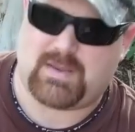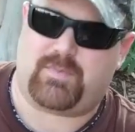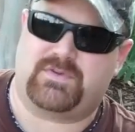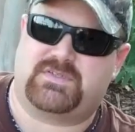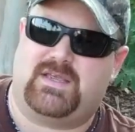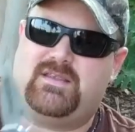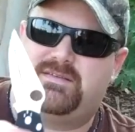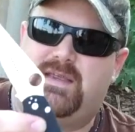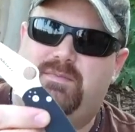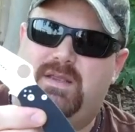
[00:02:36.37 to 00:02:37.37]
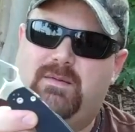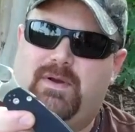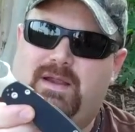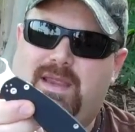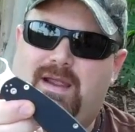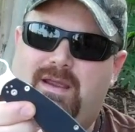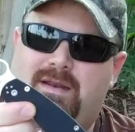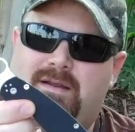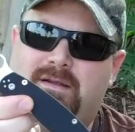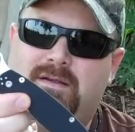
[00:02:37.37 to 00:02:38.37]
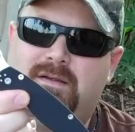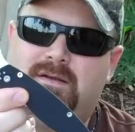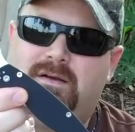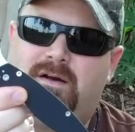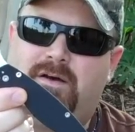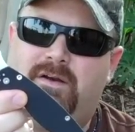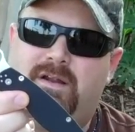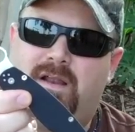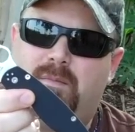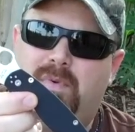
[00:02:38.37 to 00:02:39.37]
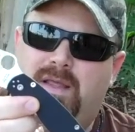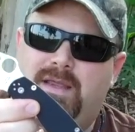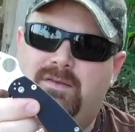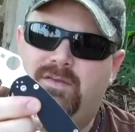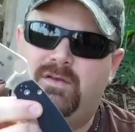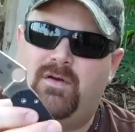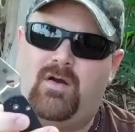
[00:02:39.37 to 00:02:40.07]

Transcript: people say the same thing about carrying a $100 blade too.